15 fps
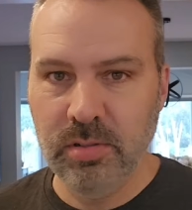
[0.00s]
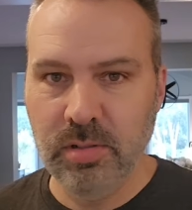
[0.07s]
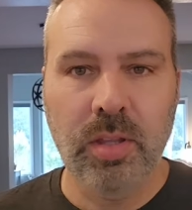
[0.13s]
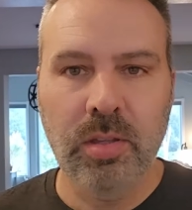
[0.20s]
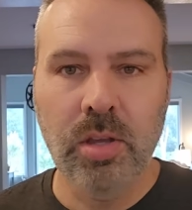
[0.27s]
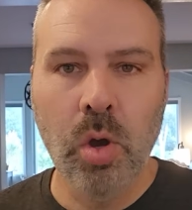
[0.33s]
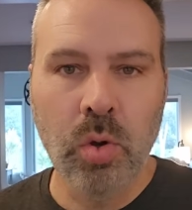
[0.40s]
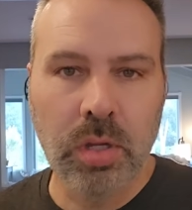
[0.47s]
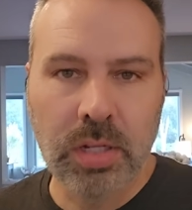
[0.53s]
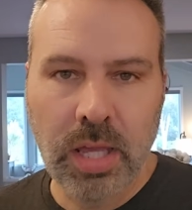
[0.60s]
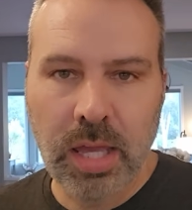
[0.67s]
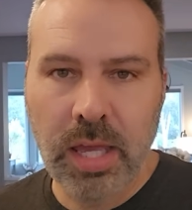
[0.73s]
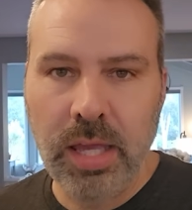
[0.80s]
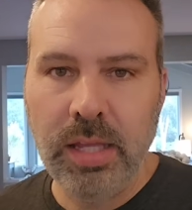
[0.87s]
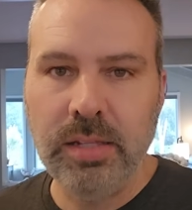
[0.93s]

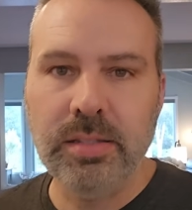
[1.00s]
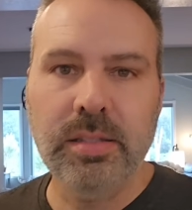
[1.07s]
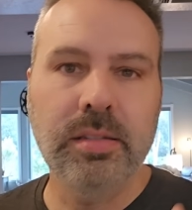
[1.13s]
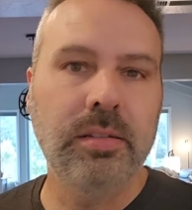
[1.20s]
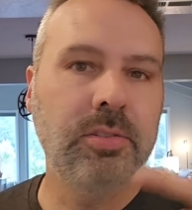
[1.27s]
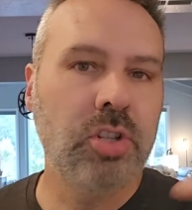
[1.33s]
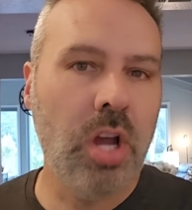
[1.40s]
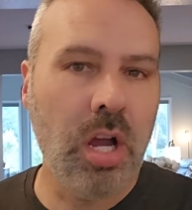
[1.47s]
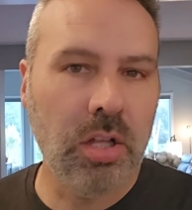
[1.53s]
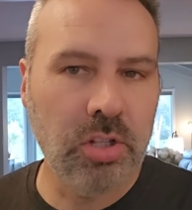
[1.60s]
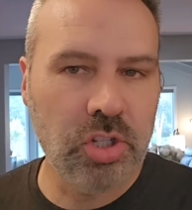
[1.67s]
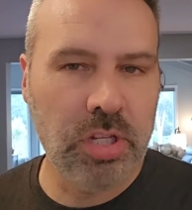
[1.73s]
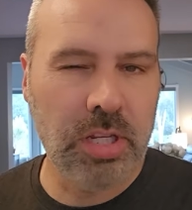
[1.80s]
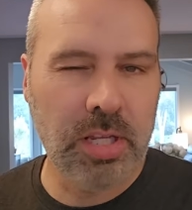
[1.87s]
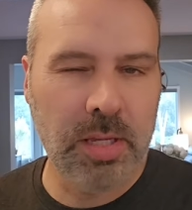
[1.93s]
coconut, chocolate
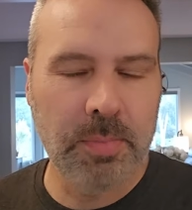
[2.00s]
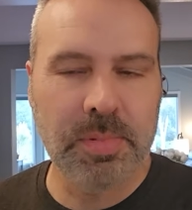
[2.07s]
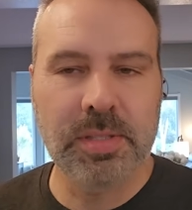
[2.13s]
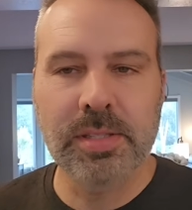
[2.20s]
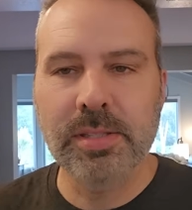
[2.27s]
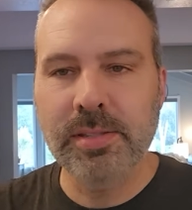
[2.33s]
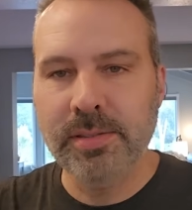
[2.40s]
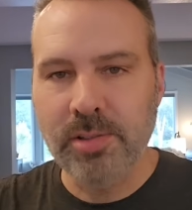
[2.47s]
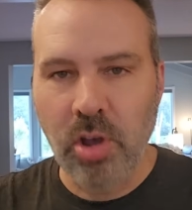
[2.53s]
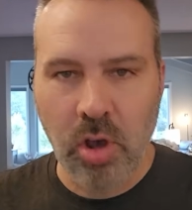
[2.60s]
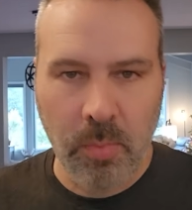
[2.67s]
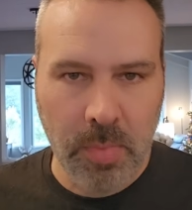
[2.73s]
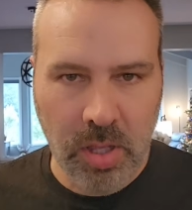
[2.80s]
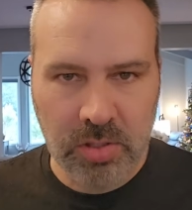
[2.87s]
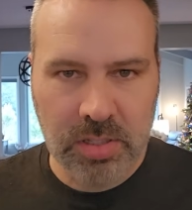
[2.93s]
chips, all
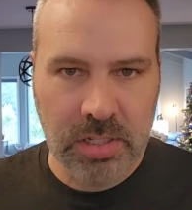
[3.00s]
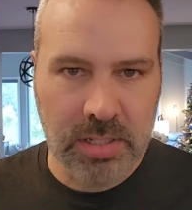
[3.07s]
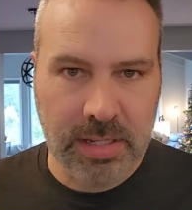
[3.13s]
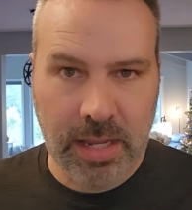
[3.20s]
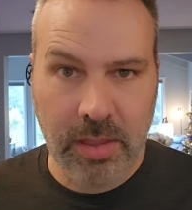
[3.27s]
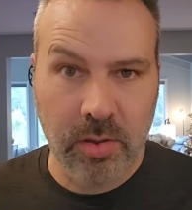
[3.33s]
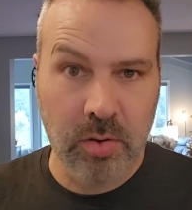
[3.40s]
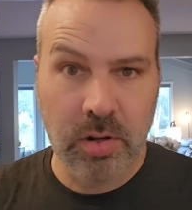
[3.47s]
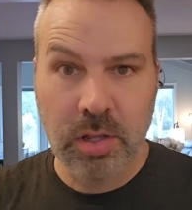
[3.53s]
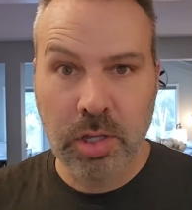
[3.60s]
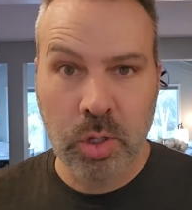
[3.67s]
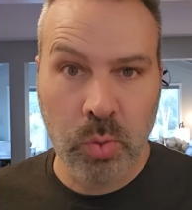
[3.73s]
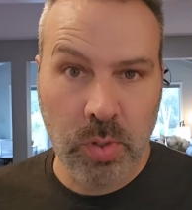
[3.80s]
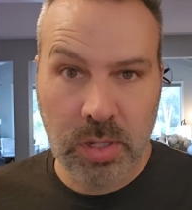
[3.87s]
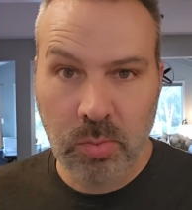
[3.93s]
melted together in a
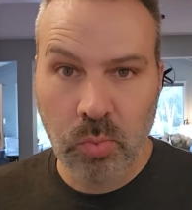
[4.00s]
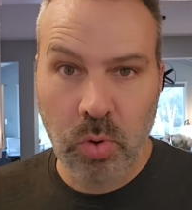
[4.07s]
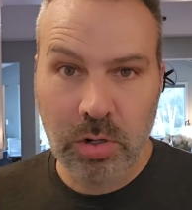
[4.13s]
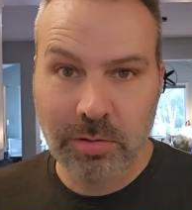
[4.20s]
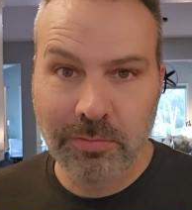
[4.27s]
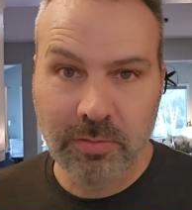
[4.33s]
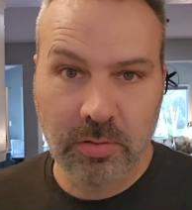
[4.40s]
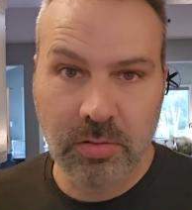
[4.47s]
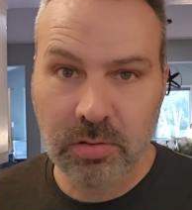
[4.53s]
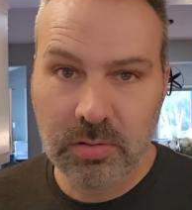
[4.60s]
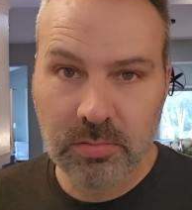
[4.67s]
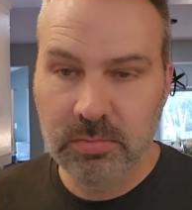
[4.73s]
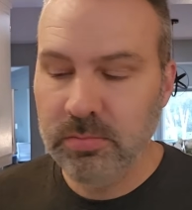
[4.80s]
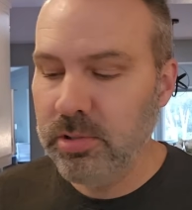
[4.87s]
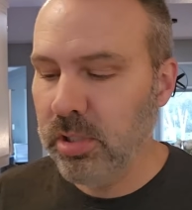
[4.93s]
gooey, wonderful
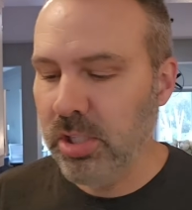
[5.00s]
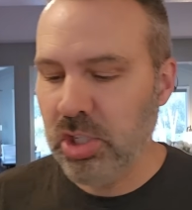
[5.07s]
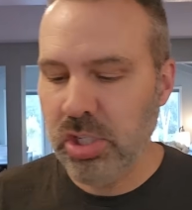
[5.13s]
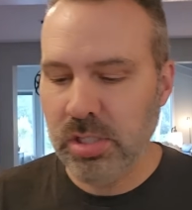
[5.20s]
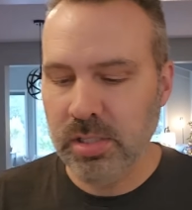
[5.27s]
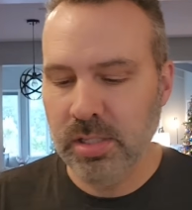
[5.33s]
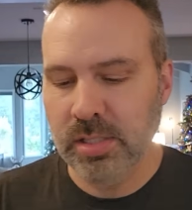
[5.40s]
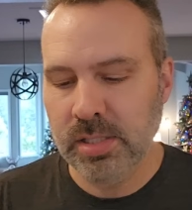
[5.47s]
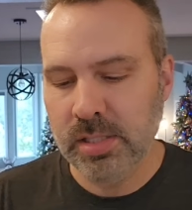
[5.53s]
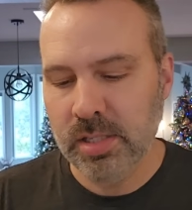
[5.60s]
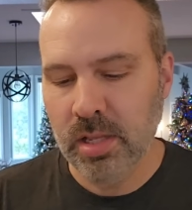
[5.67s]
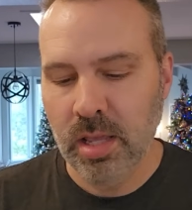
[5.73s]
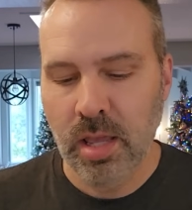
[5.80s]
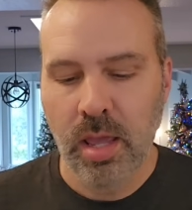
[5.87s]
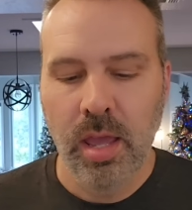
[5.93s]
deliciousness.
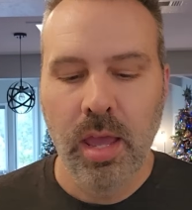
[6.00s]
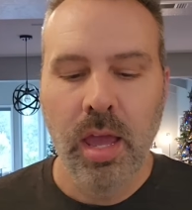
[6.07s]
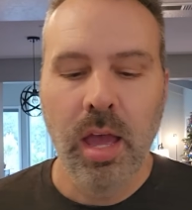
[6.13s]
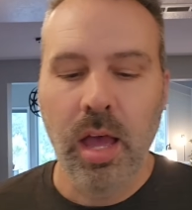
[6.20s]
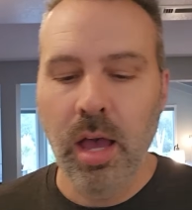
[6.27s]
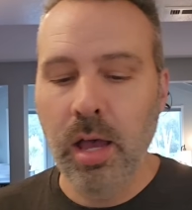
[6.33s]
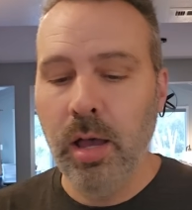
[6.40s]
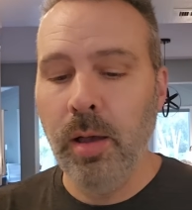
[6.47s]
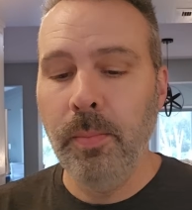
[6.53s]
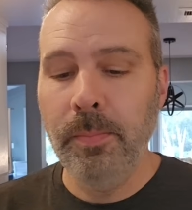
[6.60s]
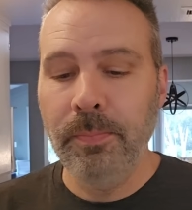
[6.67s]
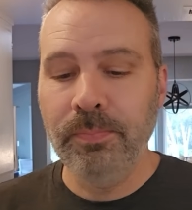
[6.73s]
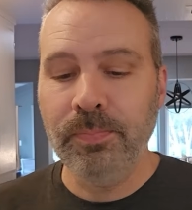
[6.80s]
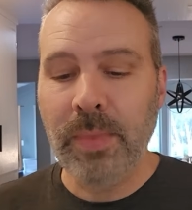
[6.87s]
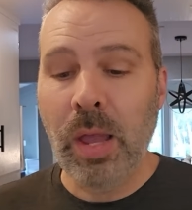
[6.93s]

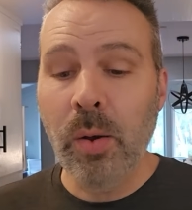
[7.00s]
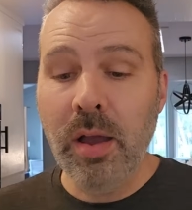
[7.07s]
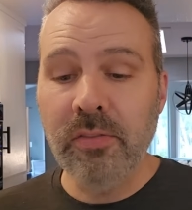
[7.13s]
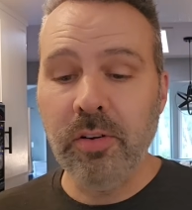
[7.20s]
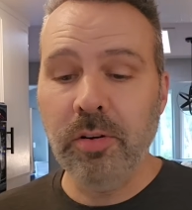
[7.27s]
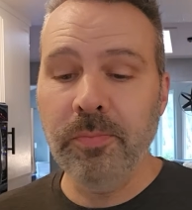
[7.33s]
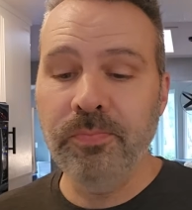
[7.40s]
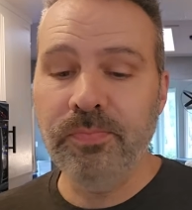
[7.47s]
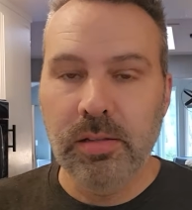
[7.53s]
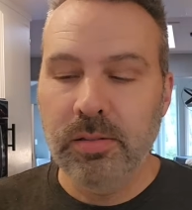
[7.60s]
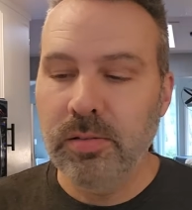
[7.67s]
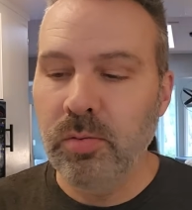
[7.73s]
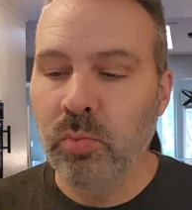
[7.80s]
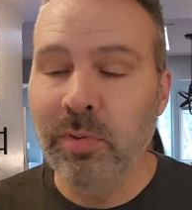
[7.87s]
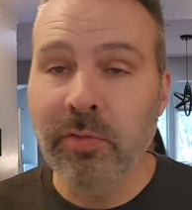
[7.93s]
However,
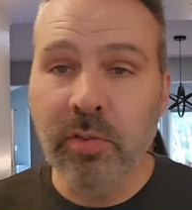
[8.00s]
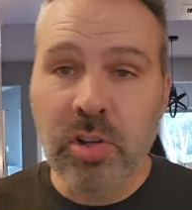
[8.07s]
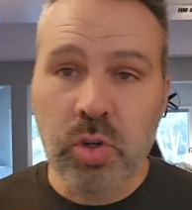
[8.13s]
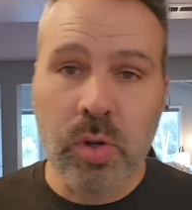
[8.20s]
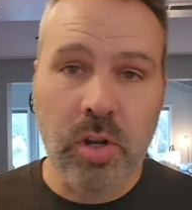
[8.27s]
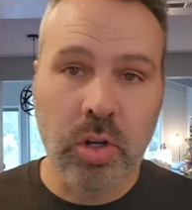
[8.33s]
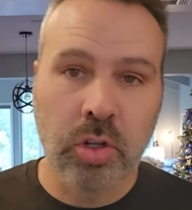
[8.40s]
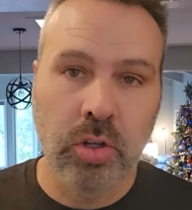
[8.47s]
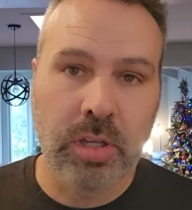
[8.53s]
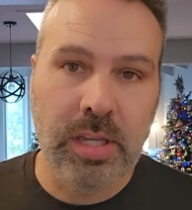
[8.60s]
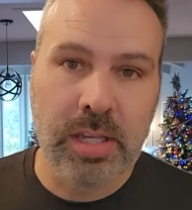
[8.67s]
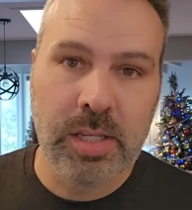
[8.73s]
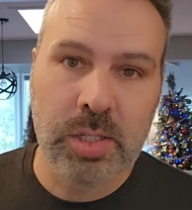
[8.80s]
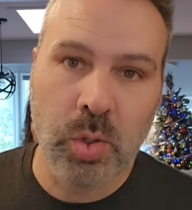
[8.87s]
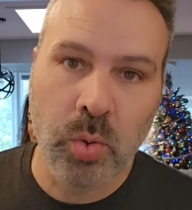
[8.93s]
refrigerator
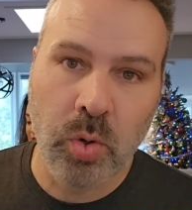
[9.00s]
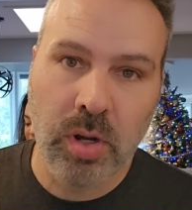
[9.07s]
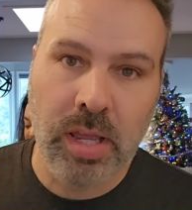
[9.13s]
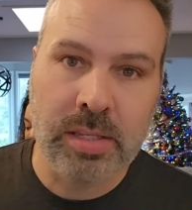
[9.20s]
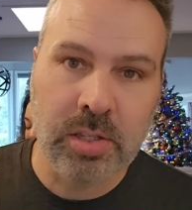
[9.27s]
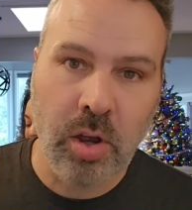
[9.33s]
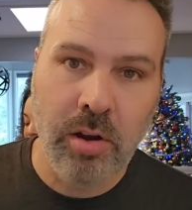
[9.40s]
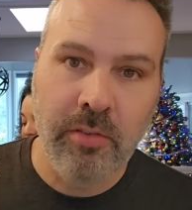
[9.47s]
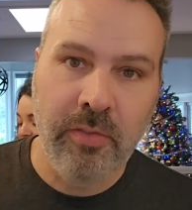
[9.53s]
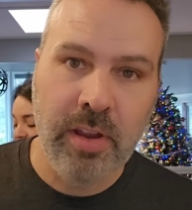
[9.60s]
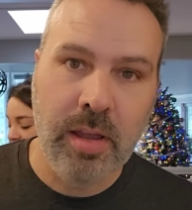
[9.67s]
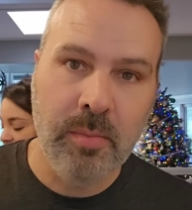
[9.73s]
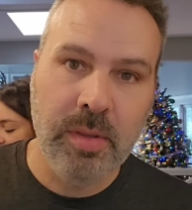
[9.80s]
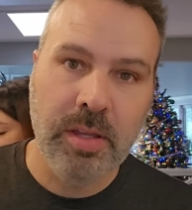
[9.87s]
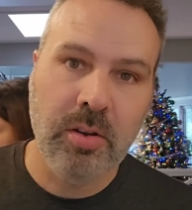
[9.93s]
cookies, or as our
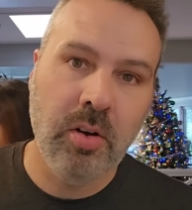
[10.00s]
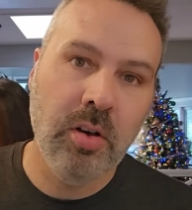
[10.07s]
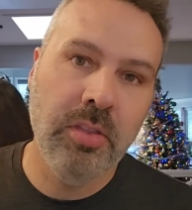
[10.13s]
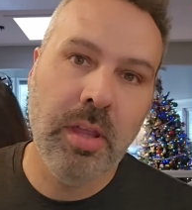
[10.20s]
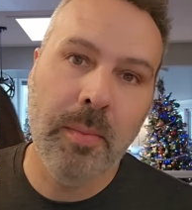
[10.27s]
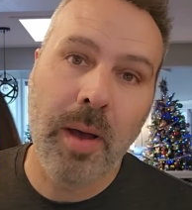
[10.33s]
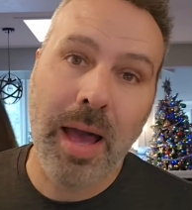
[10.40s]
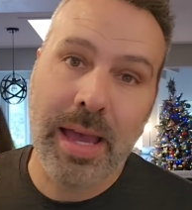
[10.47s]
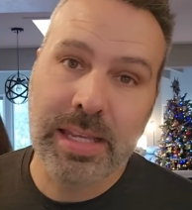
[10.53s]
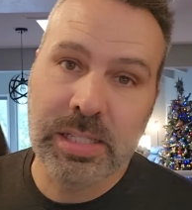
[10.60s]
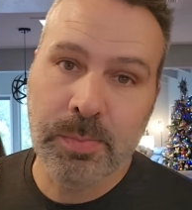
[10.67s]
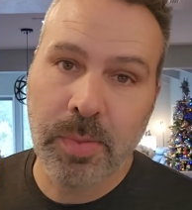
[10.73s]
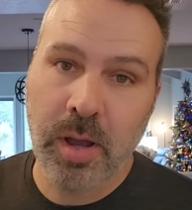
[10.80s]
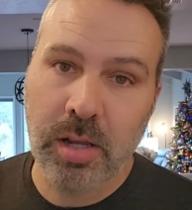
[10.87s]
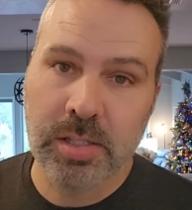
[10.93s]
family called them,
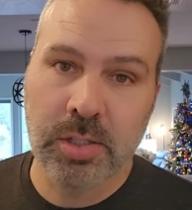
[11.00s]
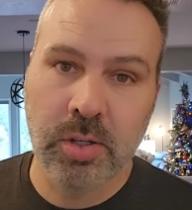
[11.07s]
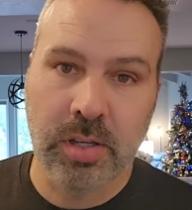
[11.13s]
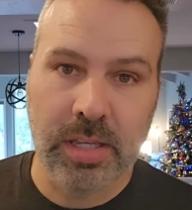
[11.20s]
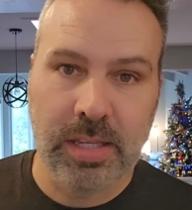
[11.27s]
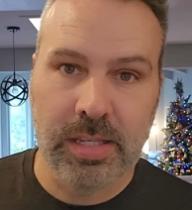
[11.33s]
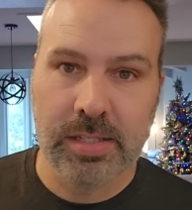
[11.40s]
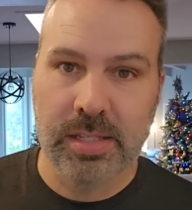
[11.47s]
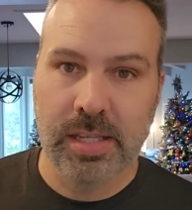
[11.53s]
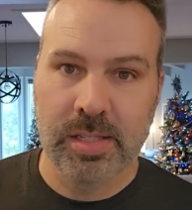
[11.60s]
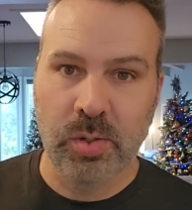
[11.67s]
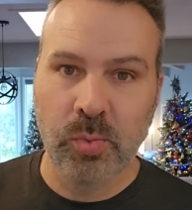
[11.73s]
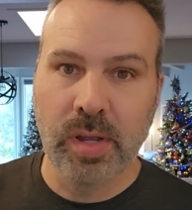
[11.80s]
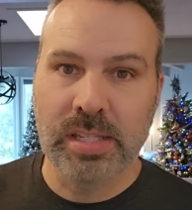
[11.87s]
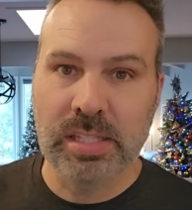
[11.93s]
icebox cookies, is
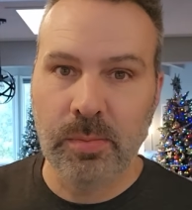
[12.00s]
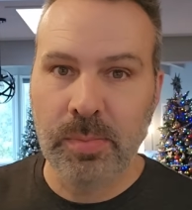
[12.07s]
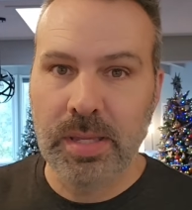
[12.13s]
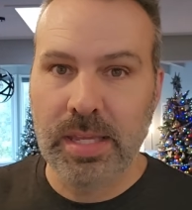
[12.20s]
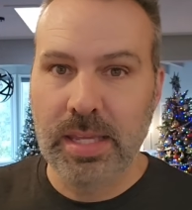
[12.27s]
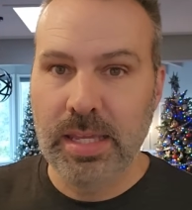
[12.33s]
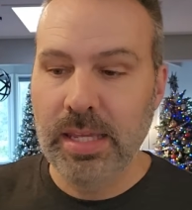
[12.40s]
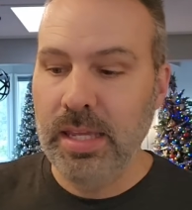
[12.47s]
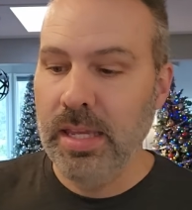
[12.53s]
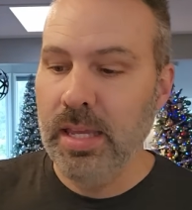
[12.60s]
a recipe